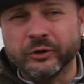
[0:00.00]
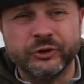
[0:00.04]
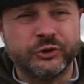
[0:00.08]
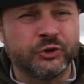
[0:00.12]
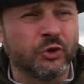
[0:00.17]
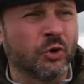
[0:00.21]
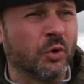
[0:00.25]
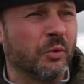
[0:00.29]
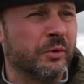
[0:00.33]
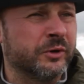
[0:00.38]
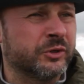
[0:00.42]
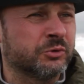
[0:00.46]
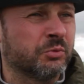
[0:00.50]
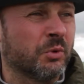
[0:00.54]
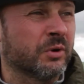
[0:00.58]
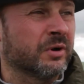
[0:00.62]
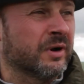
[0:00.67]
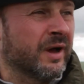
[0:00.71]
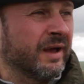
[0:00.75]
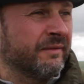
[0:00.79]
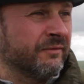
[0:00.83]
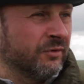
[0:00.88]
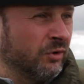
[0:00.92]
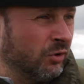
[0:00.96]
sure which one, I
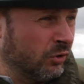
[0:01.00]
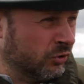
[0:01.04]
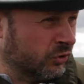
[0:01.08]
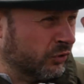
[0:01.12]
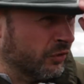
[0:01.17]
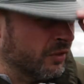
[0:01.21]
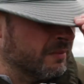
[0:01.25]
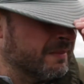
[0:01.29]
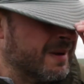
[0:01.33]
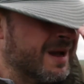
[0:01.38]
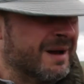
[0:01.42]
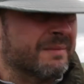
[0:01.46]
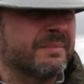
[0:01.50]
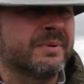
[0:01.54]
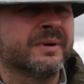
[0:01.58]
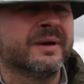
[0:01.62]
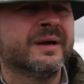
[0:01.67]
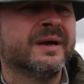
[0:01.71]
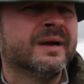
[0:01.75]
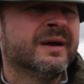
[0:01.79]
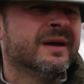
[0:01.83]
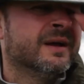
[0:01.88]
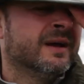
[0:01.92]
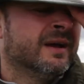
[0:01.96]
haven't looked on the map.
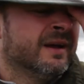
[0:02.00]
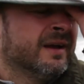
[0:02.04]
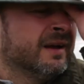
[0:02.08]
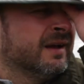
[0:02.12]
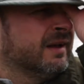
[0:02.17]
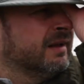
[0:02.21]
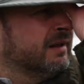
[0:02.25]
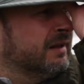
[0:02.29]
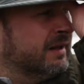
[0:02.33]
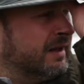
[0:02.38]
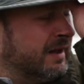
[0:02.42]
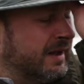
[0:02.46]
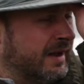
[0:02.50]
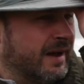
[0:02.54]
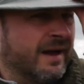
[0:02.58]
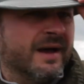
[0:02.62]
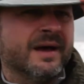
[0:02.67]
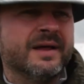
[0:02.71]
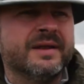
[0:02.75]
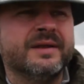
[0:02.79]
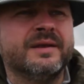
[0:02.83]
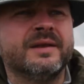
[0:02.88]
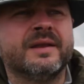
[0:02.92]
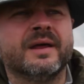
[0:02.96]

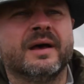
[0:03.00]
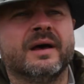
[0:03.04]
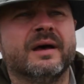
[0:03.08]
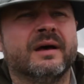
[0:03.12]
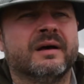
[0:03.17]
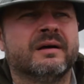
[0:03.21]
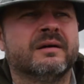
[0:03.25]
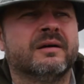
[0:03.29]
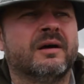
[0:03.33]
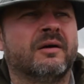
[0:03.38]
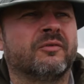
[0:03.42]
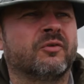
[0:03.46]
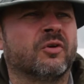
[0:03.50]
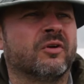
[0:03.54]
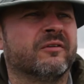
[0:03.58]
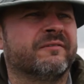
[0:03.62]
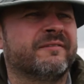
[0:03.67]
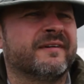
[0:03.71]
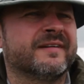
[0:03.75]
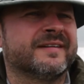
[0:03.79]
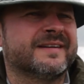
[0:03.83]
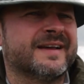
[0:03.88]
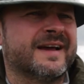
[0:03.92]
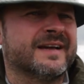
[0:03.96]
And uh, got a
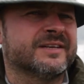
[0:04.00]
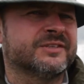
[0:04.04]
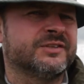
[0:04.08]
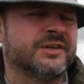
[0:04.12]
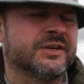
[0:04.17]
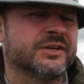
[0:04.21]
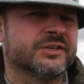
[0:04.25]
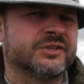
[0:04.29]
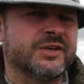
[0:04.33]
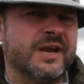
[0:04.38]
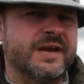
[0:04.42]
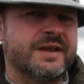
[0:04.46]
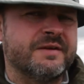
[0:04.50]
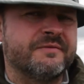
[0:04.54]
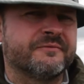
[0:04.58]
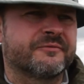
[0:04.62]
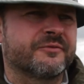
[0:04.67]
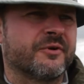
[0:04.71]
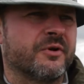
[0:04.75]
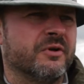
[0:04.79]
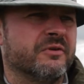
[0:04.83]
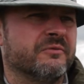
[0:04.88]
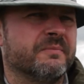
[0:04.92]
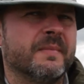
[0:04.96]
fantastic scene in
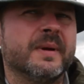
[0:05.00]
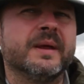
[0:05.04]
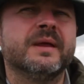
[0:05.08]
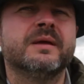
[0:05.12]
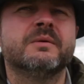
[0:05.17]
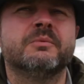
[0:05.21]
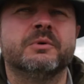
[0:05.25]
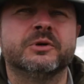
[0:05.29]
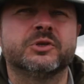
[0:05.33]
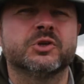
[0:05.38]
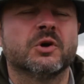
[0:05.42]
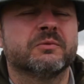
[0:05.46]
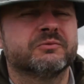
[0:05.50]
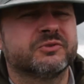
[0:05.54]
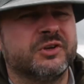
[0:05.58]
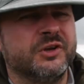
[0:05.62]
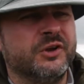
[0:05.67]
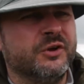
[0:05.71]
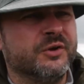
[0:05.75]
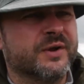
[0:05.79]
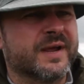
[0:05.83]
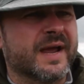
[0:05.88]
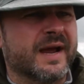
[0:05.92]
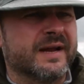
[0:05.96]
front of me, which obviously
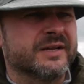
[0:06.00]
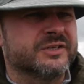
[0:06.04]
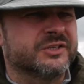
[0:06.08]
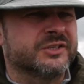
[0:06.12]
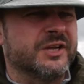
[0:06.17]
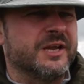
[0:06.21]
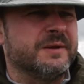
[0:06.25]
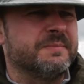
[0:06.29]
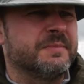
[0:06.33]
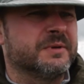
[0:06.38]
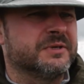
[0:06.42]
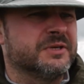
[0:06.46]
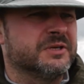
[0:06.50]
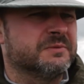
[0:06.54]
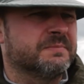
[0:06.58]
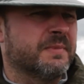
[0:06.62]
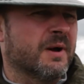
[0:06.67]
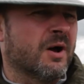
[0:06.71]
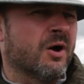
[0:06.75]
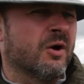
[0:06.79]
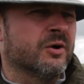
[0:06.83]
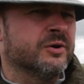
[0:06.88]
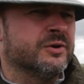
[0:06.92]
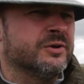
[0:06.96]
you can't see because it's
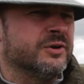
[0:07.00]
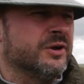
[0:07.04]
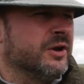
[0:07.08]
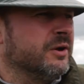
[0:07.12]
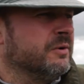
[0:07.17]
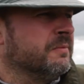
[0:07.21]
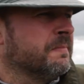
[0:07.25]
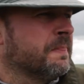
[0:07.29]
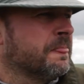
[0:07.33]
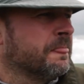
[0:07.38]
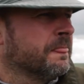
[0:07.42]
behind you.